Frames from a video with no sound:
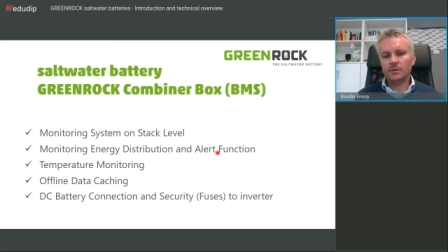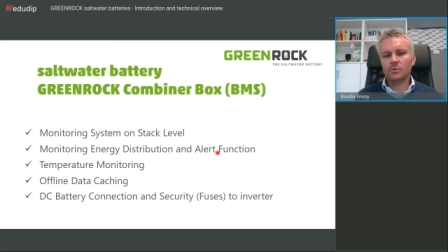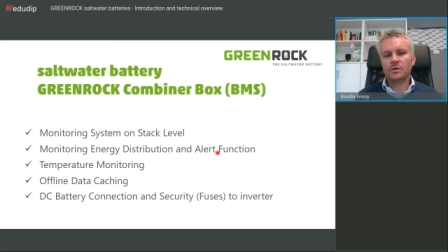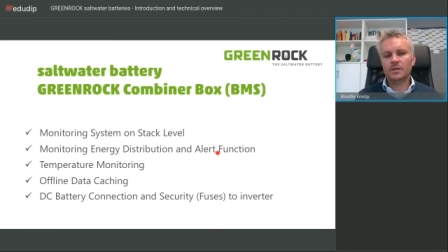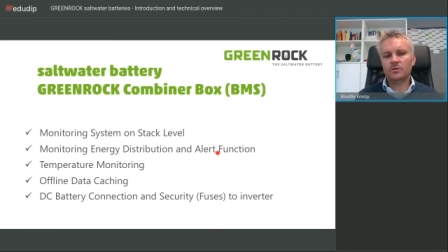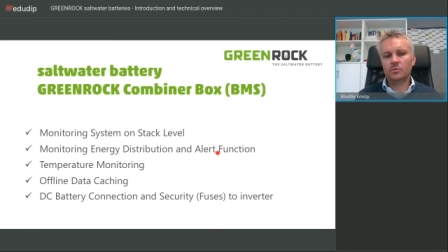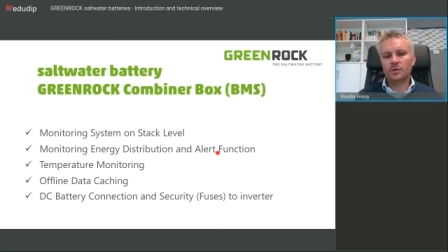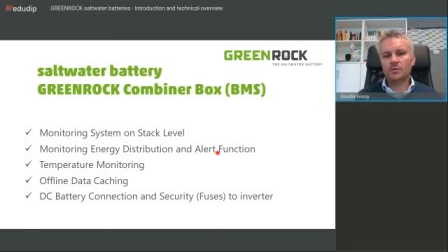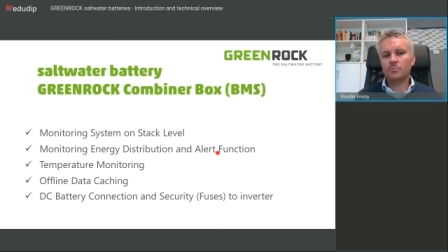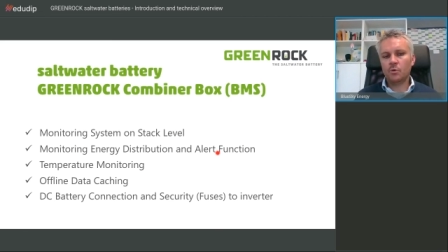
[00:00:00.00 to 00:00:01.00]
We, of
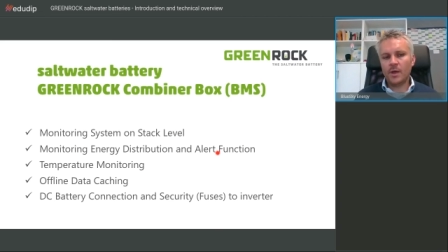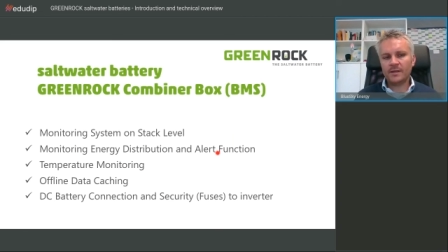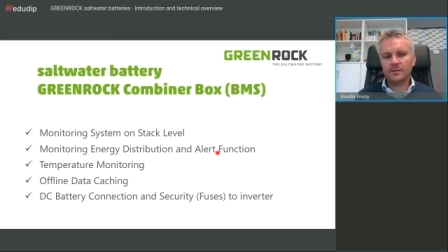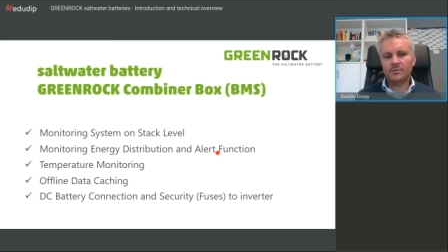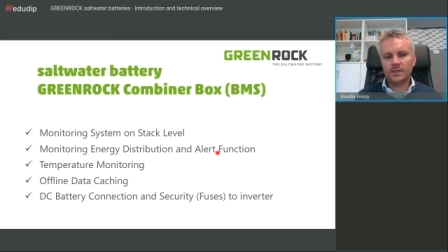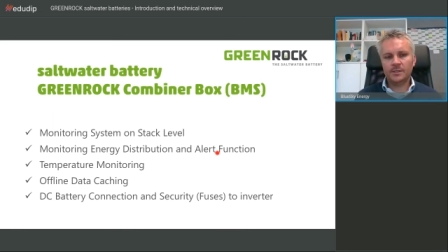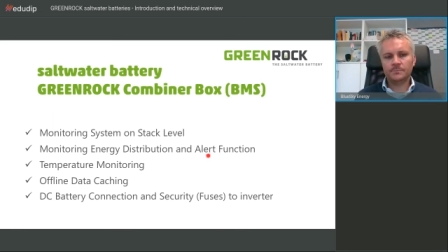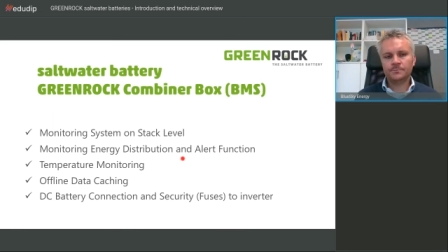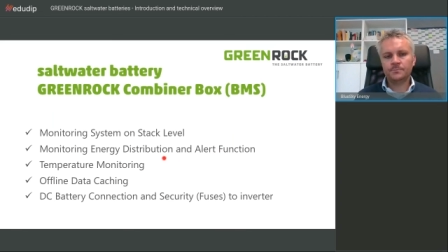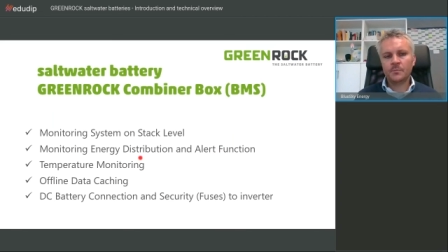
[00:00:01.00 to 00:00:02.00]
course, have also a
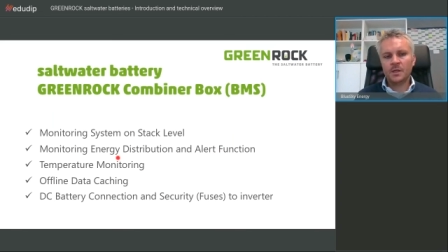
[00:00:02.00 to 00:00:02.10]
temperature